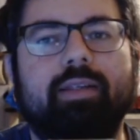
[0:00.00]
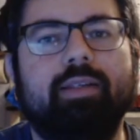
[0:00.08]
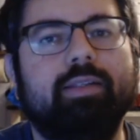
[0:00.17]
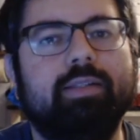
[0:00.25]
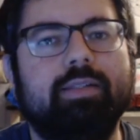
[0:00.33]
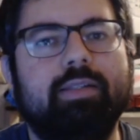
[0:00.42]

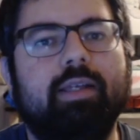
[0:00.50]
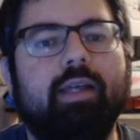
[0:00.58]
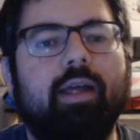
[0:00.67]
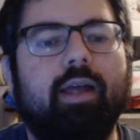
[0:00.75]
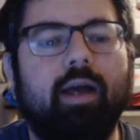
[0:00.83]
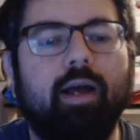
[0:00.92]
is
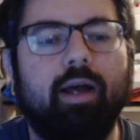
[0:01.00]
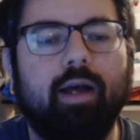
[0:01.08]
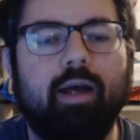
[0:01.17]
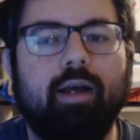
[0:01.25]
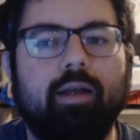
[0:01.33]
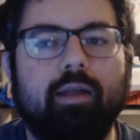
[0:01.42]

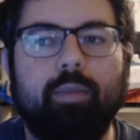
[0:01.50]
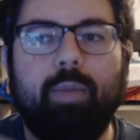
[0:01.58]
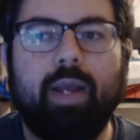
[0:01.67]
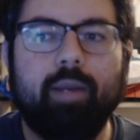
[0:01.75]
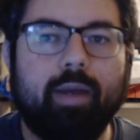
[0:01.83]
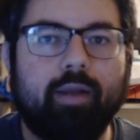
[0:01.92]
a
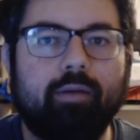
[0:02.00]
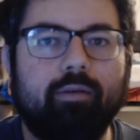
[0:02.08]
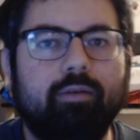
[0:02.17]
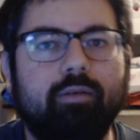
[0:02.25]
pack battle.